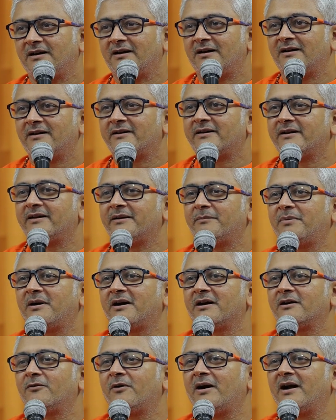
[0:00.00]
Arey,
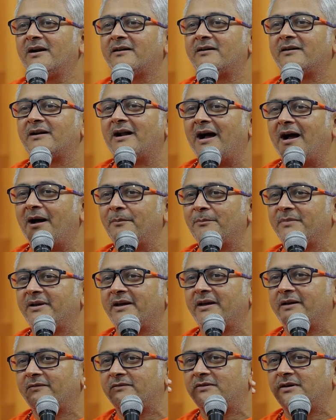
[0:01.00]
Bhagwan Ram
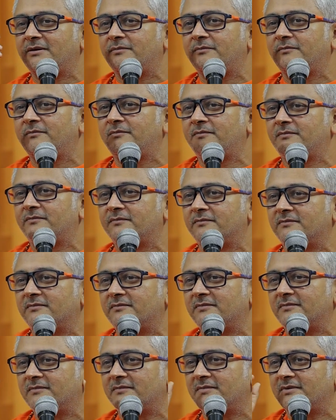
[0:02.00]
gave the
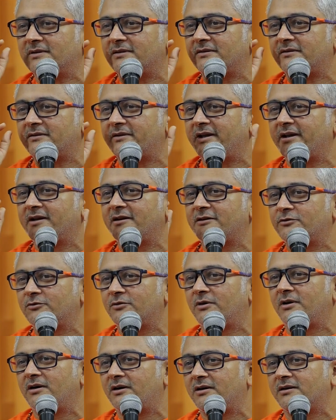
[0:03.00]
ring to
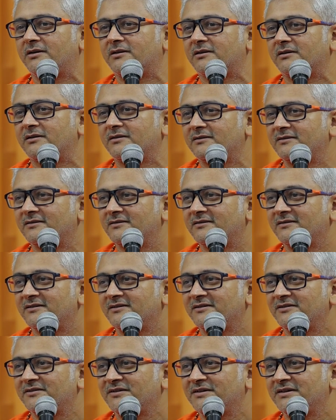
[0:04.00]
her.
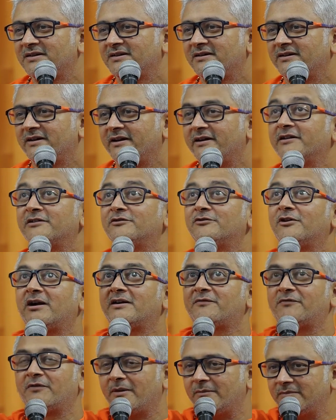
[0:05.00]
It is
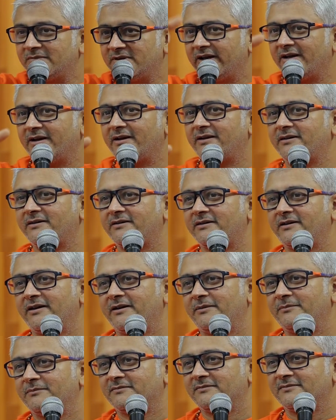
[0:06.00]
not from there it
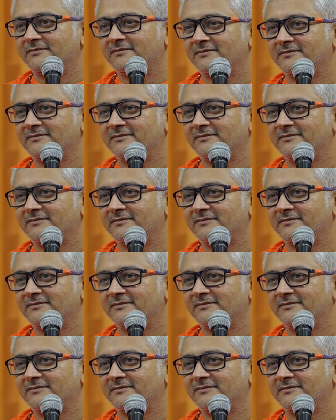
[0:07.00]
came.